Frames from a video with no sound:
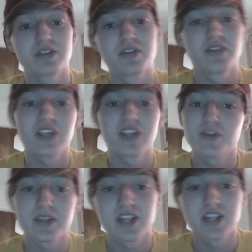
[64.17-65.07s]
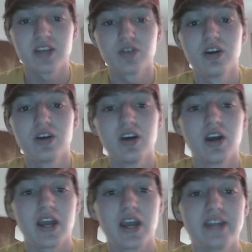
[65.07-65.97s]
of different things on my channel.
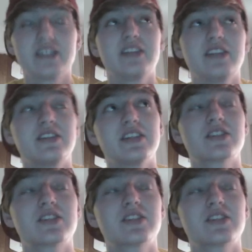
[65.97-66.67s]
And TTC is